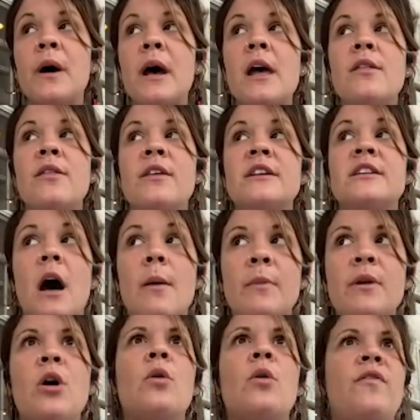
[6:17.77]
But the
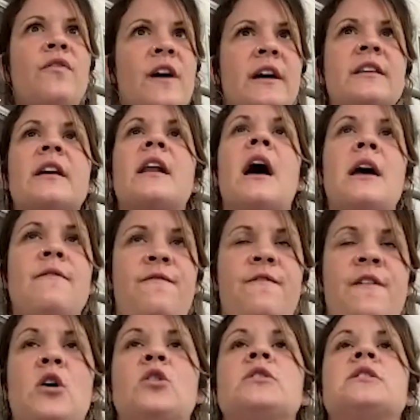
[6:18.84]
domino effect that I
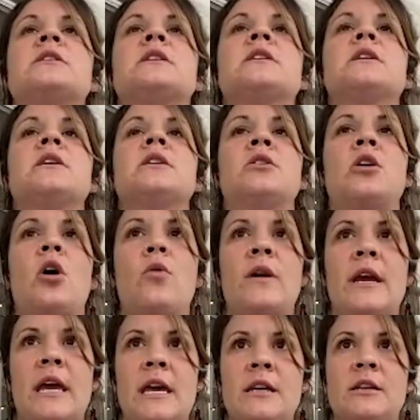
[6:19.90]
felt
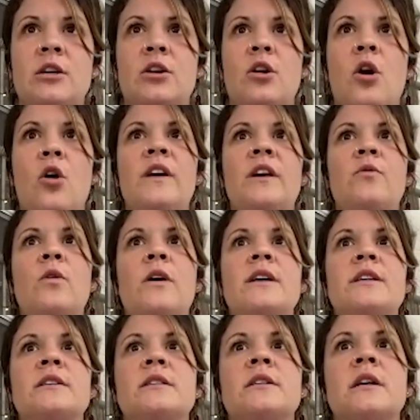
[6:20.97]
going into COVID
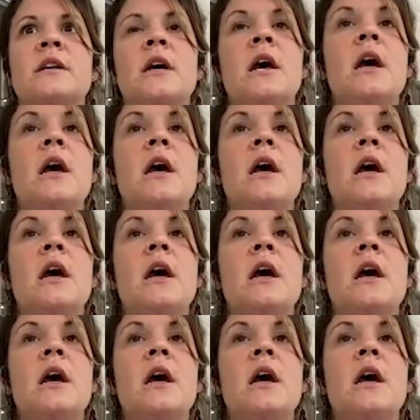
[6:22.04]
was,